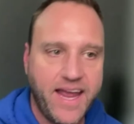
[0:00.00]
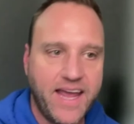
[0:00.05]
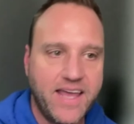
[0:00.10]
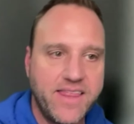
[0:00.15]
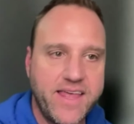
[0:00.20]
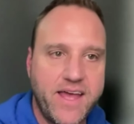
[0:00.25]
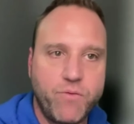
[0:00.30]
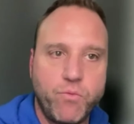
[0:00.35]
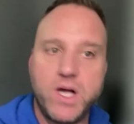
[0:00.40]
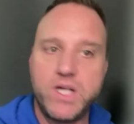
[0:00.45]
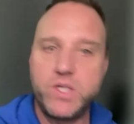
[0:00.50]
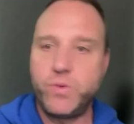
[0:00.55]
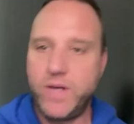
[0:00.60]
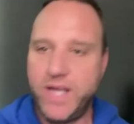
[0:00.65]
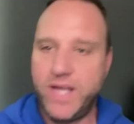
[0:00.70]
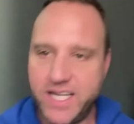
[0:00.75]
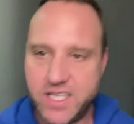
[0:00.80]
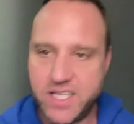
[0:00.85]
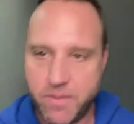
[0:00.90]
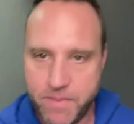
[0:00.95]
And then once
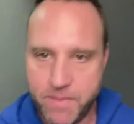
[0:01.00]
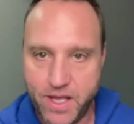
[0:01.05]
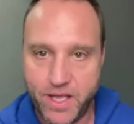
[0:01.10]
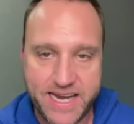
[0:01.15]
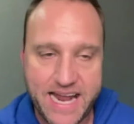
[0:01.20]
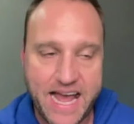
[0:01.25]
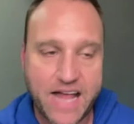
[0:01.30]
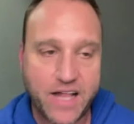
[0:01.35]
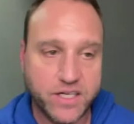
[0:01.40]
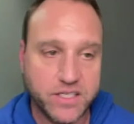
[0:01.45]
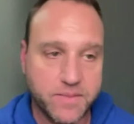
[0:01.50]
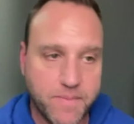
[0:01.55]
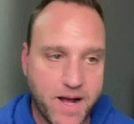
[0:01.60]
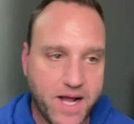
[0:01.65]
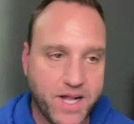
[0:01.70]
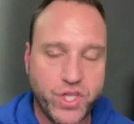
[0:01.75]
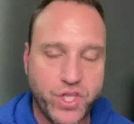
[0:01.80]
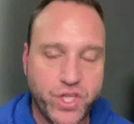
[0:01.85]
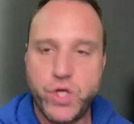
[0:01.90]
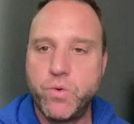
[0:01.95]
we get to $1 million a
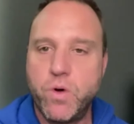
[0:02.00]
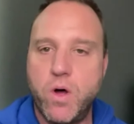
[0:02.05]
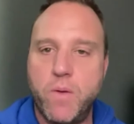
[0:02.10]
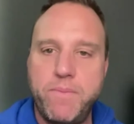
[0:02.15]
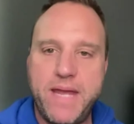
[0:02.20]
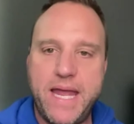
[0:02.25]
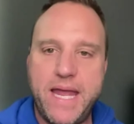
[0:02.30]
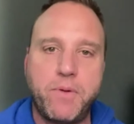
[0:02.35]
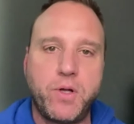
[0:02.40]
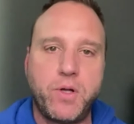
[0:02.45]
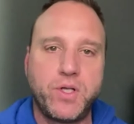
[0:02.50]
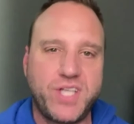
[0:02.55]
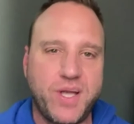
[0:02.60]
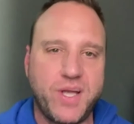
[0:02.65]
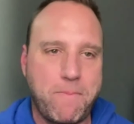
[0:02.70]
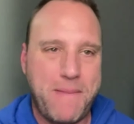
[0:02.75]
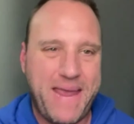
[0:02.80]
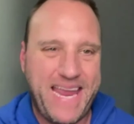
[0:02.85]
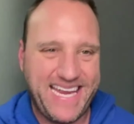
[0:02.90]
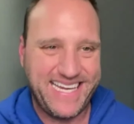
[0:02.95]
month, you will be able
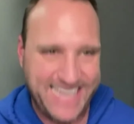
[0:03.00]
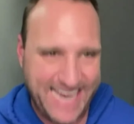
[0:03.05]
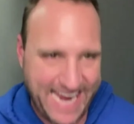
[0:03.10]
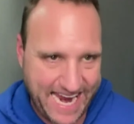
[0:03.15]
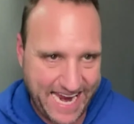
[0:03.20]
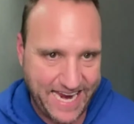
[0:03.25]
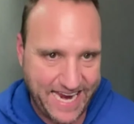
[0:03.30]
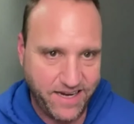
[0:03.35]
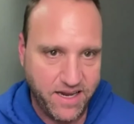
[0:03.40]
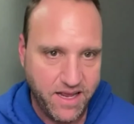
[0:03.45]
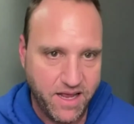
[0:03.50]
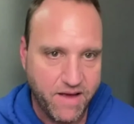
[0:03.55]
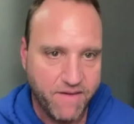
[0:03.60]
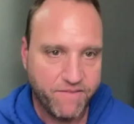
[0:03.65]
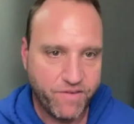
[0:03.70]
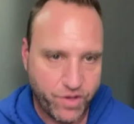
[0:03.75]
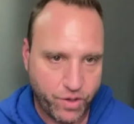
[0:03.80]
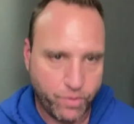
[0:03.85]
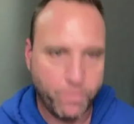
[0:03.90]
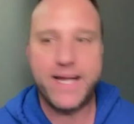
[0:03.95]
to maintain
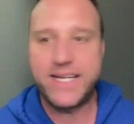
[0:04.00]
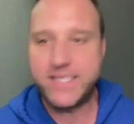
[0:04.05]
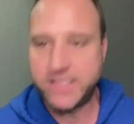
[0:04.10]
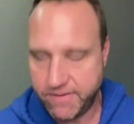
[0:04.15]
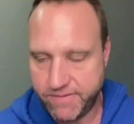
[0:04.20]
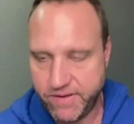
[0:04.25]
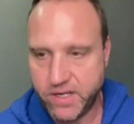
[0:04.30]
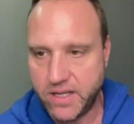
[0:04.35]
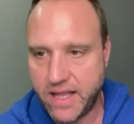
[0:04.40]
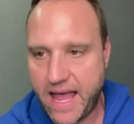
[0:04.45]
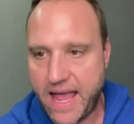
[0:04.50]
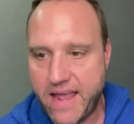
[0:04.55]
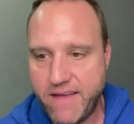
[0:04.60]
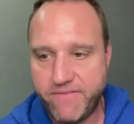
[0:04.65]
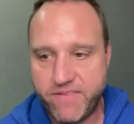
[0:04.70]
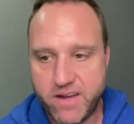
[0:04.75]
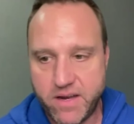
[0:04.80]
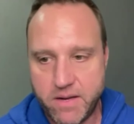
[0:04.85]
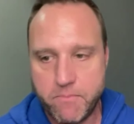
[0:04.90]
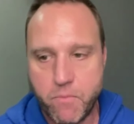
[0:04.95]
for the rest of your
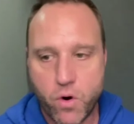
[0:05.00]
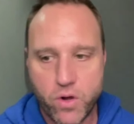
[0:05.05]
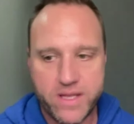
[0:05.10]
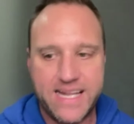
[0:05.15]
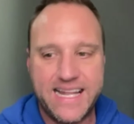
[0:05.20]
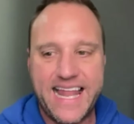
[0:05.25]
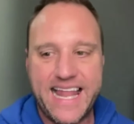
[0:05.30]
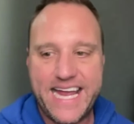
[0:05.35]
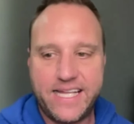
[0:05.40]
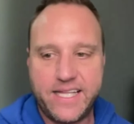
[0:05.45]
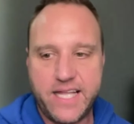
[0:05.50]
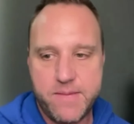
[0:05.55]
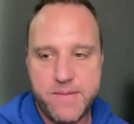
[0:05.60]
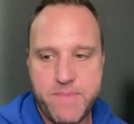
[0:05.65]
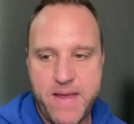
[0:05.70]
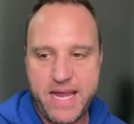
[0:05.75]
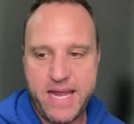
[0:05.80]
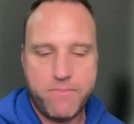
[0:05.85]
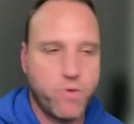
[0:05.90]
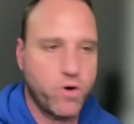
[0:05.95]
life and more than
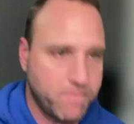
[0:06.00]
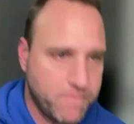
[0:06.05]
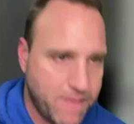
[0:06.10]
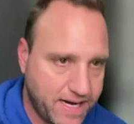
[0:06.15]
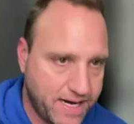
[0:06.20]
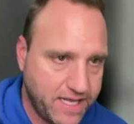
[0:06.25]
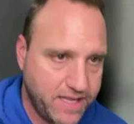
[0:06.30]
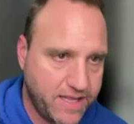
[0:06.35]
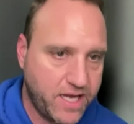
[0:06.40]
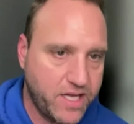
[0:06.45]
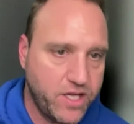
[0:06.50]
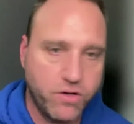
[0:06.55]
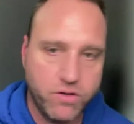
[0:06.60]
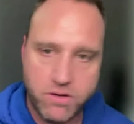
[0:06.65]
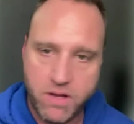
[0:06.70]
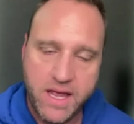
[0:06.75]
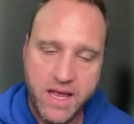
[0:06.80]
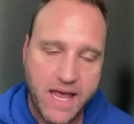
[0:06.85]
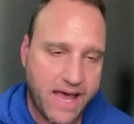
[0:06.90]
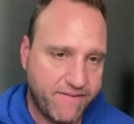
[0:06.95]
likely make more money than
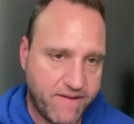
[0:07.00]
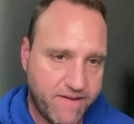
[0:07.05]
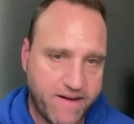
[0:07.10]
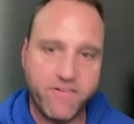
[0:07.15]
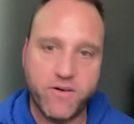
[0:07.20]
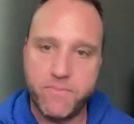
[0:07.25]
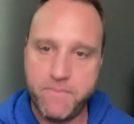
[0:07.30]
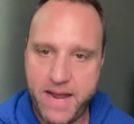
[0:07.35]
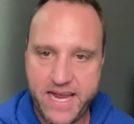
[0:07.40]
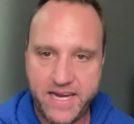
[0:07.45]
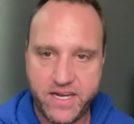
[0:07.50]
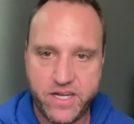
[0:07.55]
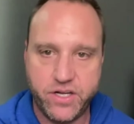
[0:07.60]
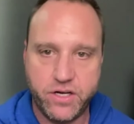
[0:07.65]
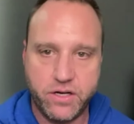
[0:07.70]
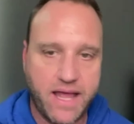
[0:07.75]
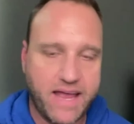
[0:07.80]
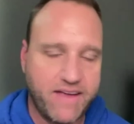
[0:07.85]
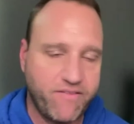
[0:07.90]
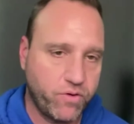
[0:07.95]
you have ever made
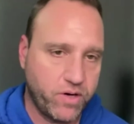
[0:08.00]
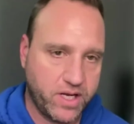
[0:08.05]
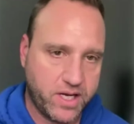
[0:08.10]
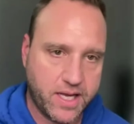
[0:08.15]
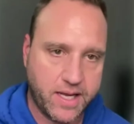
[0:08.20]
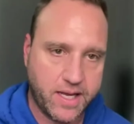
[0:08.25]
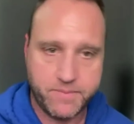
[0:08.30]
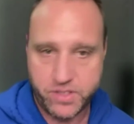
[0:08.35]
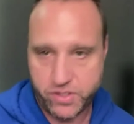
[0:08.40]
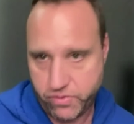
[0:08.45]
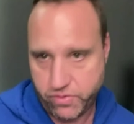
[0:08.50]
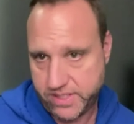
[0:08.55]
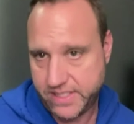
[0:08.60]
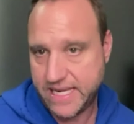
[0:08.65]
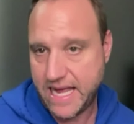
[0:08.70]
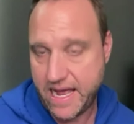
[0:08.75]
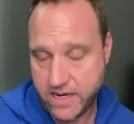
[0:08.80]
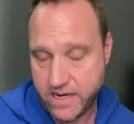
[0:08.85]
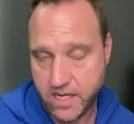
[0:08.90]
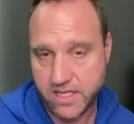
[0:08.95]
in your life when it comes to a
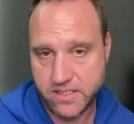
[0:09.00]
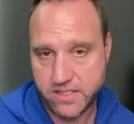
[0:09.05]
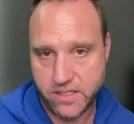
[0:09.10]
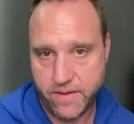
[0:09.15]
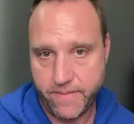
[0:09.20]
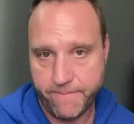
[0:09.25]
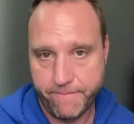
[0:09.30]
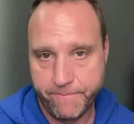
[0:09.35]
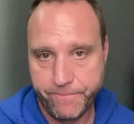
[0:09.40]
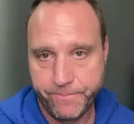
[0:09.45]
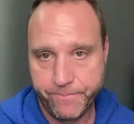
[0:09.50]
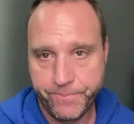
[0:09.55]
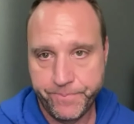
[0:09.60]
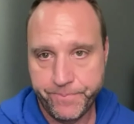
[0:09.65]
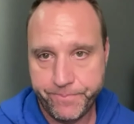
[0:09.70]
side hustle.